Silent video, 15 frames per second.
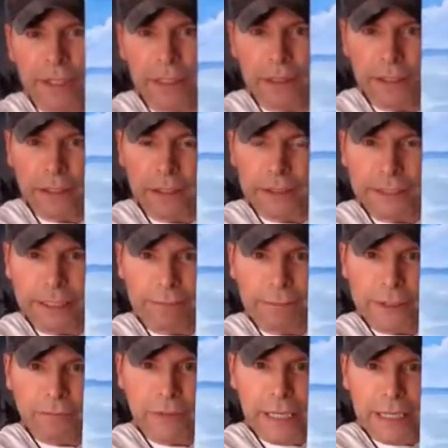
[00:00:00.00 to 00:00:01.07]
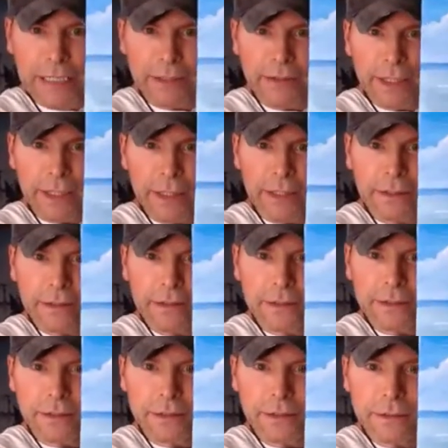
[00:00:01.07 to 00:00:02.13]
a little tips of light in there.
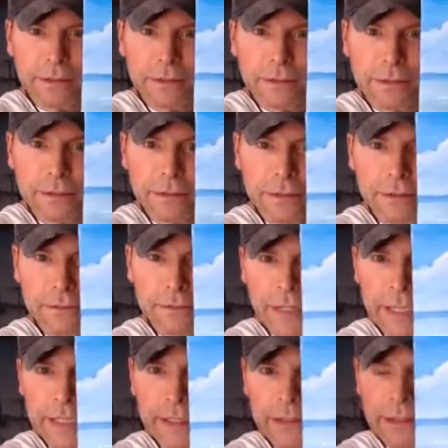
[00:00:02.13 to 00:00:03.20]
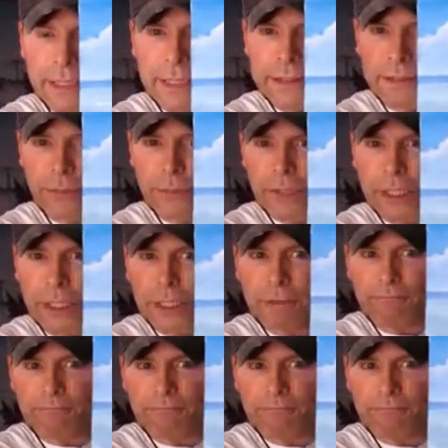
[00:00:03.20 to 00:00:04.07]
Right? Nice and pretty.